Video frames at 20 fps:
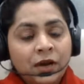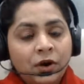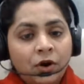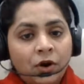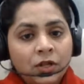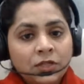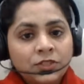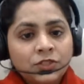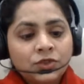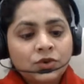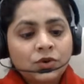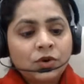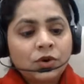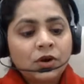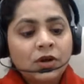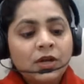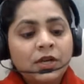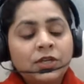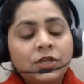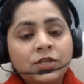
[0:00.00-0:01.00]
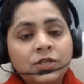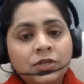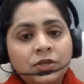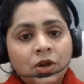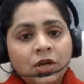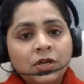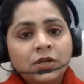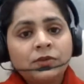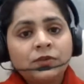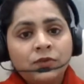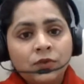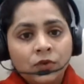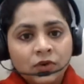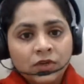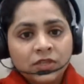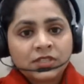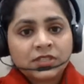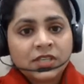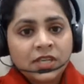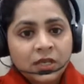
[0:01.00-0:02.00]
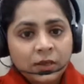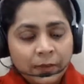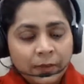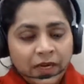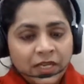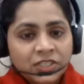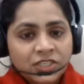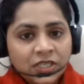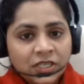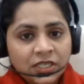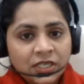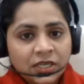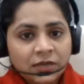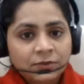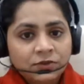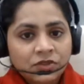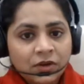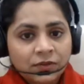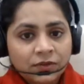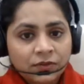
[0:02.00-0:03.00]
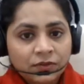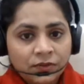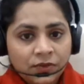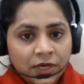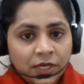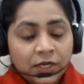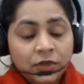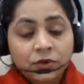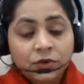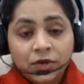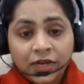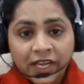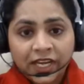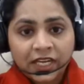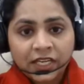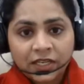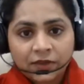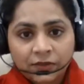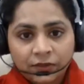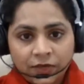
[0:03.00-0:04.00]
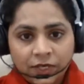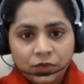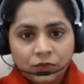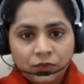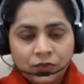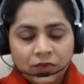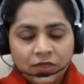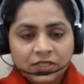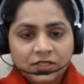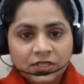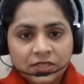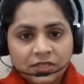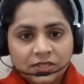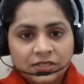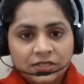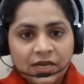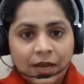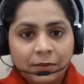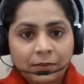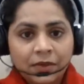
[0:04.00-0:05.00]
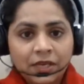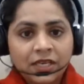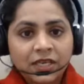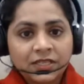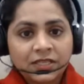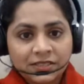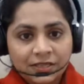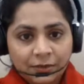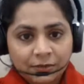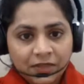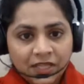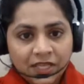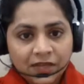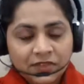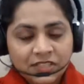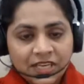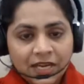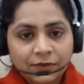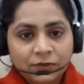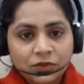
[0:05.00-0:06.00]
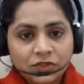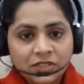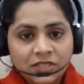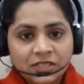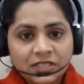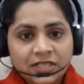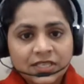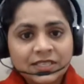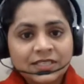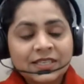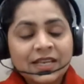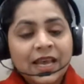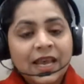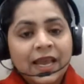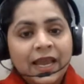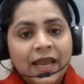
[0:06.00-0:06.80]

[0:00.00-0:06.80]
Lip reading: Also, not focusing much in terms of negatively towards this stammering is something which I would suggest.